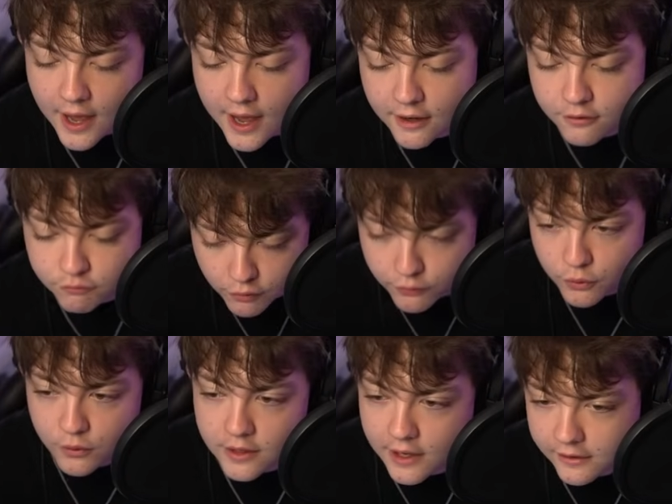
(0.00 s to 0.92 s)
and
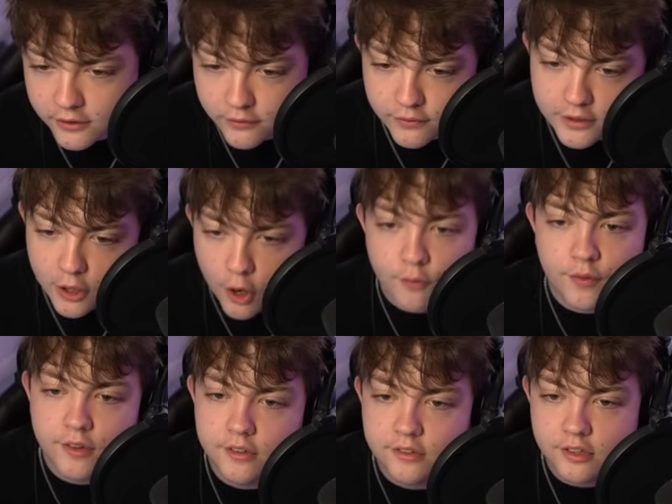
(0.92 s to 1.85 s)
review it negatively over
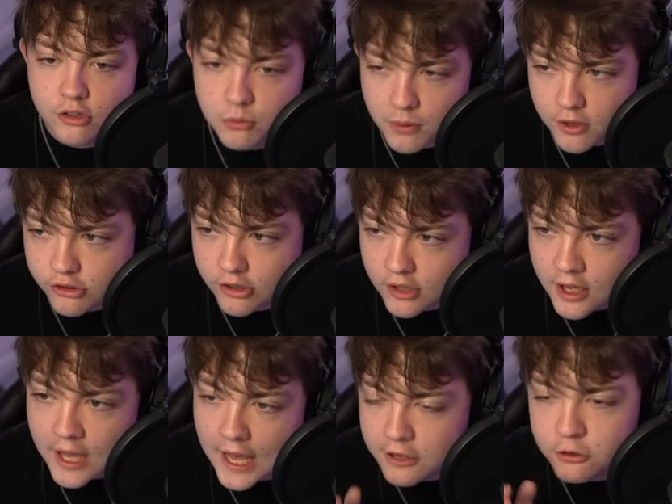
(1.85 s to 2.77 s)
this situation,
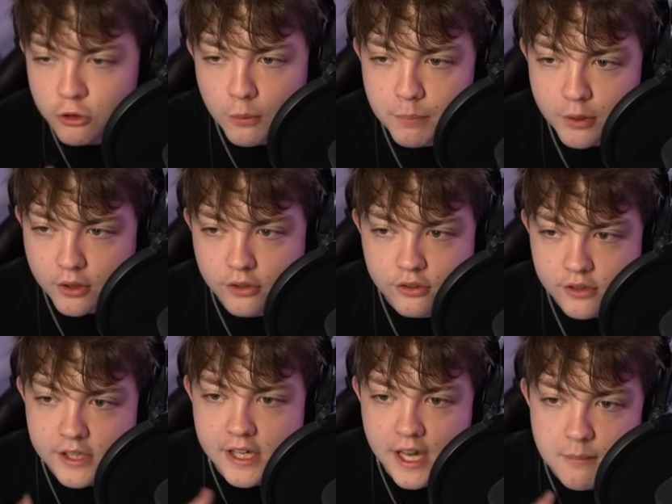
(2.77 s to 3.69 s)
and not because
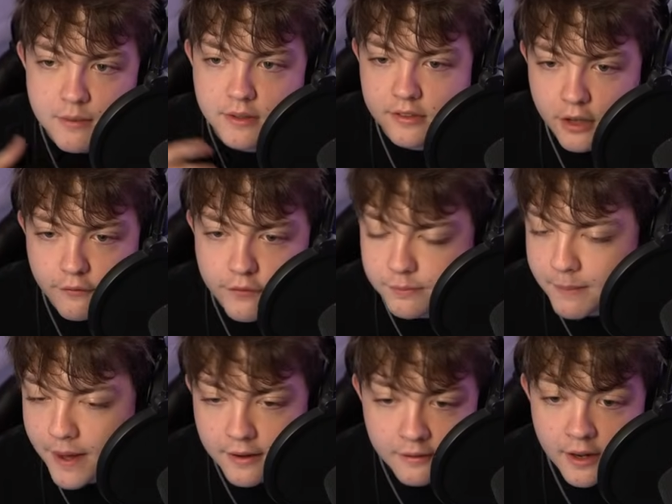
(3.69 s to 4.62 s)
the game itself is
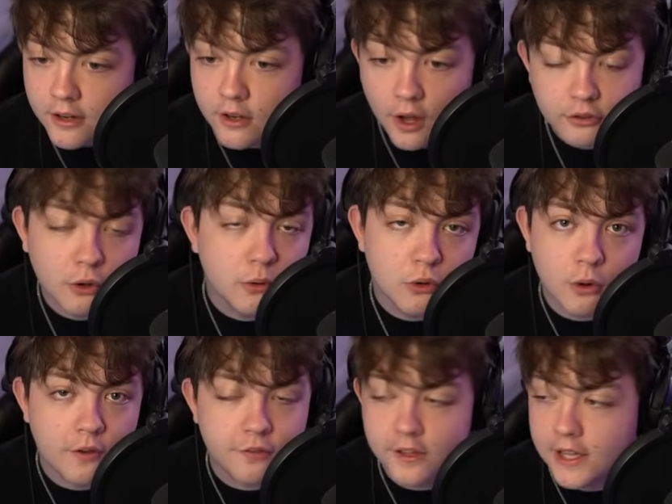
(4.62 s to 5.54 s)
bad. Now, I don't know
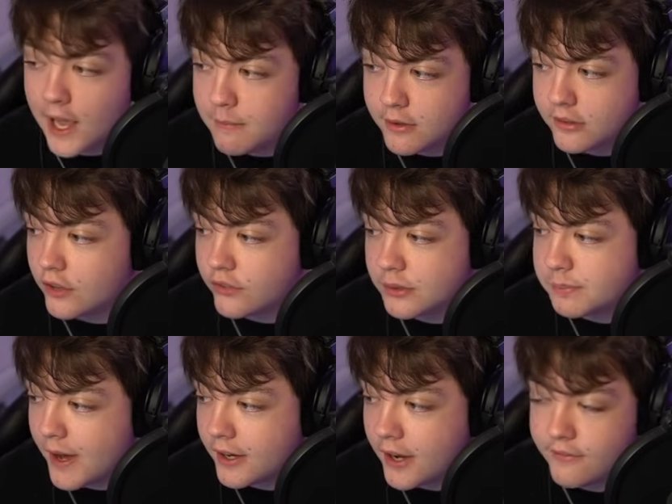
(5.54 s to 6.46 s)
if the game itself is
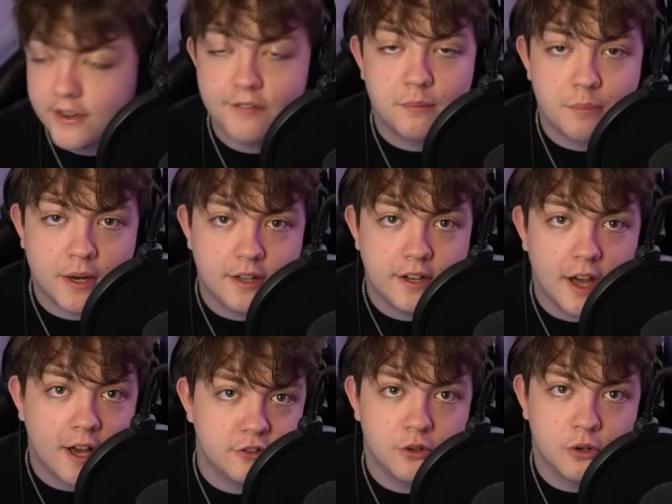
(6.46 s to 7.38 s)
bad. I've never played it.
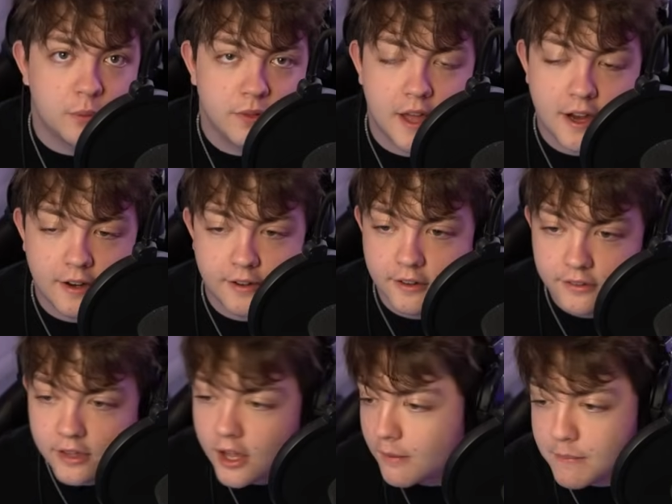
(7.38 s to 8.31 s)
I don't know what the hell it
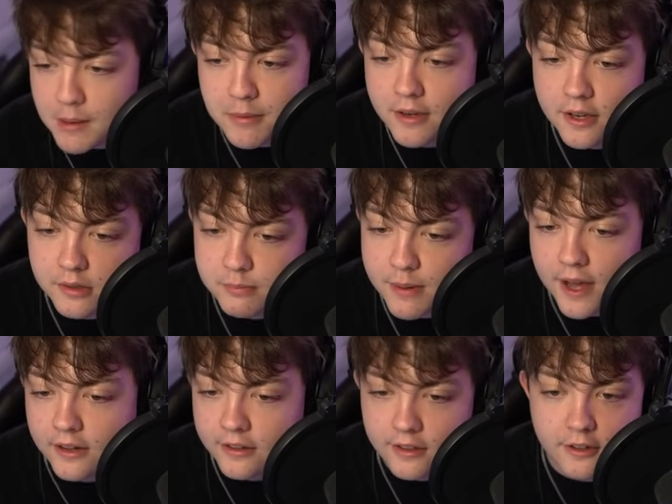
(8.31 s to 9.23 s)
is. Maybe it is
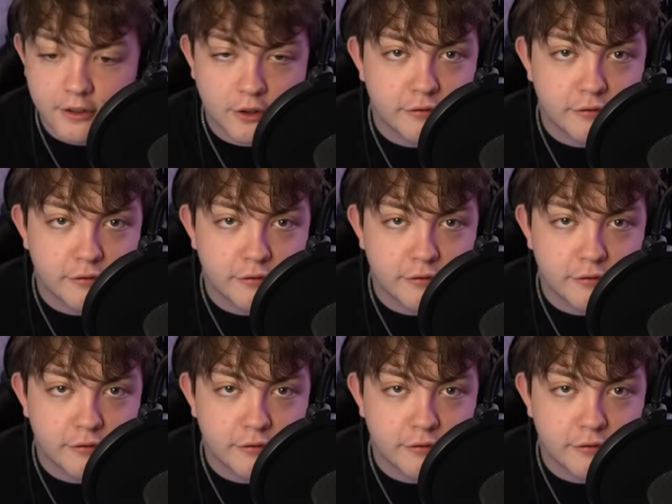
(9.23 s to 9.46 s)
bad and it